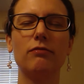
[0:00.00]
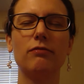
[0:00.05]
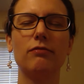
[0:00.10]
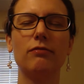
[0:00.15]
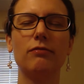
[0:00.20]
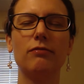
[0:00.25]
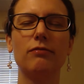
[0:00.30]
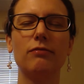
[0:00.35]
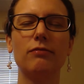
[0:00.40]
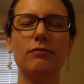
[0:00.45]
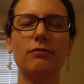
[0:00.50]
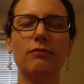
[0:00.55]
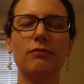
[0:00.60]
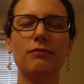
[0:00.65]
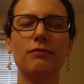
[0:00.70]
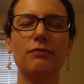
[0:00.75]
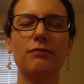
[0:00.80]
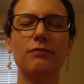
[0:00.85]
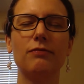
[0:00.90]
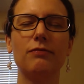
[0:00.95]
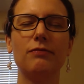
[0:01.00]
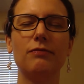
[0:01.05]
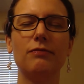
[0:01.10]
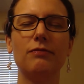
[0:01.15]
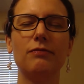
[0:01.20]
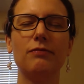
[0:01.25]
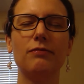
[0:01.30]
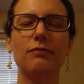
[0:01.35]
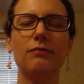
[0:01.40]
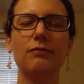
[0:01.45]

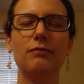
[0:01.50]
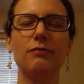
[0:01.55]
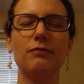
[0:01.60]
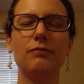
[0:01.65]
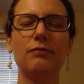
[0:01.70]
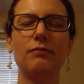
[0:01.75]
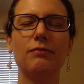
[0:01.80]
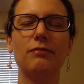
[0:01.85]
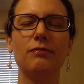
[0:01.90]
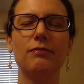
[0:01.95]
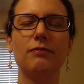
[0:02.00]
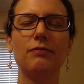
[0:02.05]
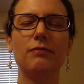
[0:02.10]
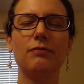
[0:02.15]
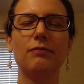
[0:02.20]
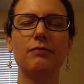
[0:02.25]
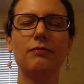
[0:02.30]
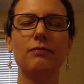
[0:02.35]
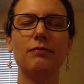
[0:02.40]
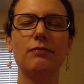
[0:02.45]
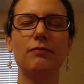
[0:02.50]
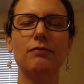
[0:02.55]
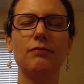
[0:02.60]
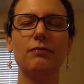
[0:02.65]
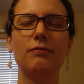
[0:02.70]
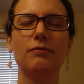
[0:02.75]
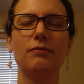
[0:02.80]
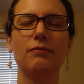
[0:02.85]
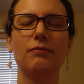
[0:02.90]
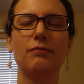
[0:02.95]

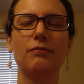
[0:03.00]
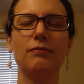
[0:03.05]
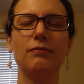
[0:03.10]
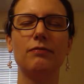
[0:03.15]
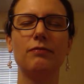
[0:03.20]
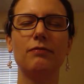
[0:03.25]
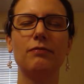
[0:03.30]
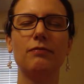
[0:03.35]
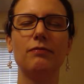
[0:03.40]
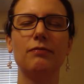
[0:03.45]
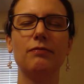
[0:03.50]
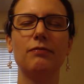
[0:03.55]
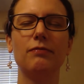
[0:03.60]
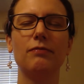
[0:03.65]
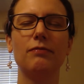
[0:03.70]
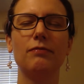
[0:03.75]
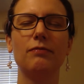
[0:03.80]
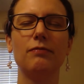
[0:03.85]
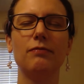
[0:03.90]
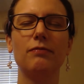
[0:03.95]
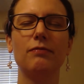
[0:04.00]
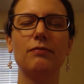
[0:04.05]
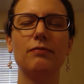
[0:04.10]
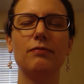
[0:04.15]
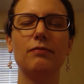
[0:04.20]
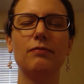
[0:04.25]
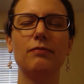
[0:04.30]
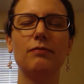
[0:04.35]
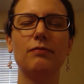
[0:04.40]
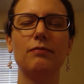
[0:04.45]

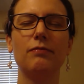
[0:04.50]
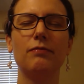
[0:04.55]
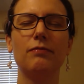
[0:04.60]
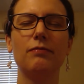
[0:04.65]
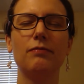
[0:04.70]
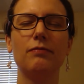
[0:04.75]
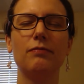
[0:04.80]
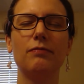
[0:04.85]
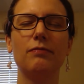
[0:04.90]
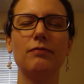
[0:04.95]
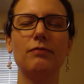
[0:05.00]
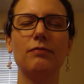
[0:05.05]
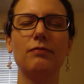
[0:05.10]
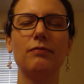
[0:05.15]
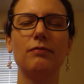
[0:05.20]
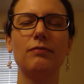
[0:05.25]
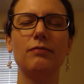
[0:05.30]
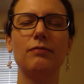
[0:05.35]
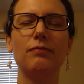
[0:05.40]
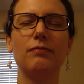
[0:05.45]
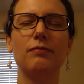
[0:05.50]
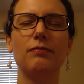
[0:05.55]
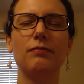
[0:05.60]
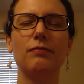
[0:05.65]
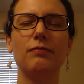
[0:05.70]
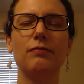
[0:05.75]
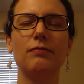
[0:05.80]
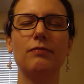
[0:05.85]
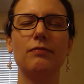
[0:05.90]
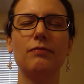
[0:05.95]

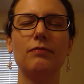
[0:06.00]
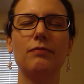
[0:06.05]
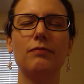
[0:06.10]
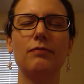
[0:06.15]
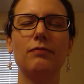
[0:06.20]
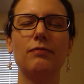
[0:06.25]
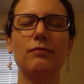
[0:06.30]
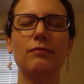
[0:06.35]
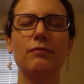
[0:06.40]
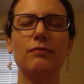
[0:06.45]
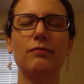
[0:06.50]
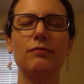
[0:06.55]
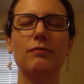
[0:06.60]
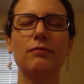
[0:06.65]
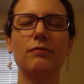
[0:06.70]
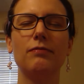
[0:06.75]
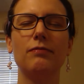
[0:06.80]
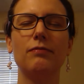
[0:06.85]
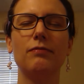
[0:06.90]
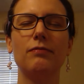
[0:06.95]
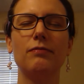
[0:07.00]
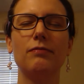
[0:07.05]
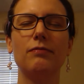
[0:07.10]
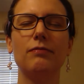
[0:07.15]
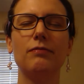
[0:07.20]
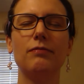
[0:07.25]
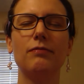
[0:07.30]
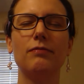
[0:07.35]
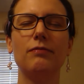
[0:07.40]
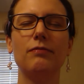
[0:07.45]

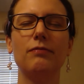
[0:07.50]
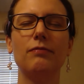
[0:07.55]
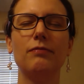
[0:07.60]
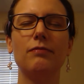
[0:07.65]
Nothing is said.